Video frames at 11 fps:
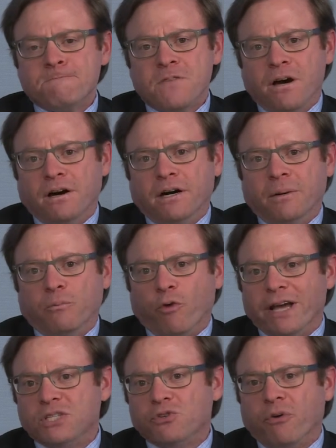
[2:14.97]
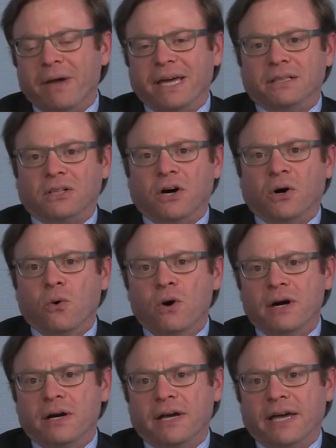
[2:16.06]
um, rates remain low,
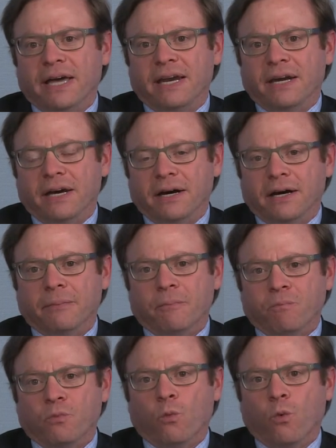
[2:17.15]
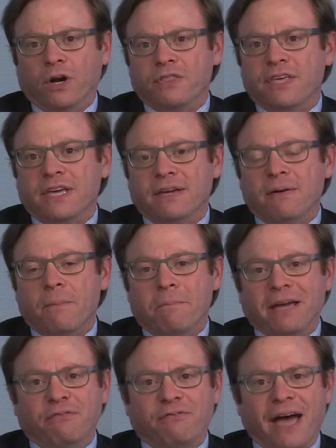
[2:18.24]
and um, one of the
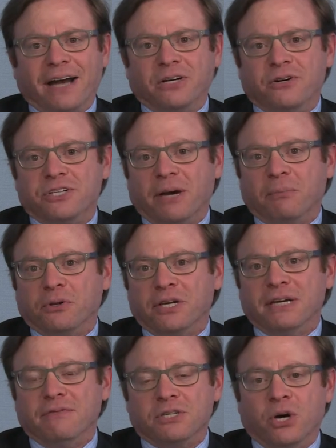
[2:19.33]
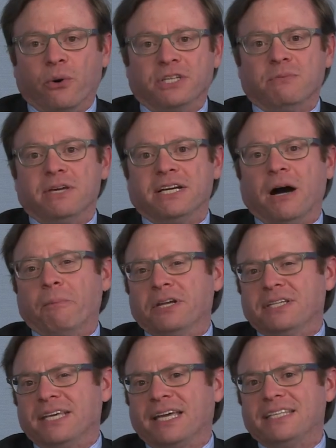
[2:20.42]
big factors, I believe, is going to be
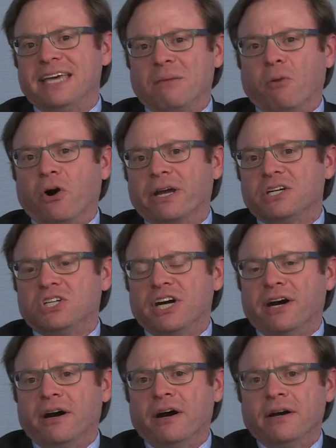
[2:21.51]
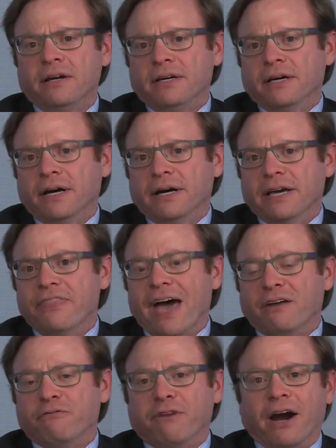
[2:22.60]
companies that can take market share uh, in
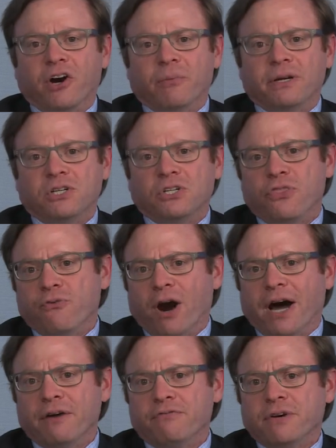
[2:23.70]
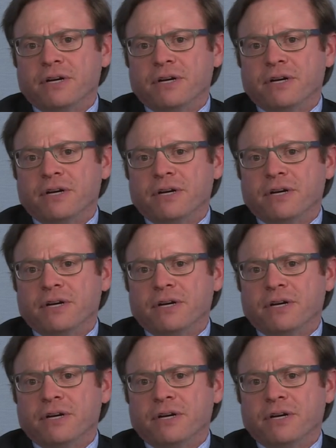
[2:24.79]
that environment should thrive.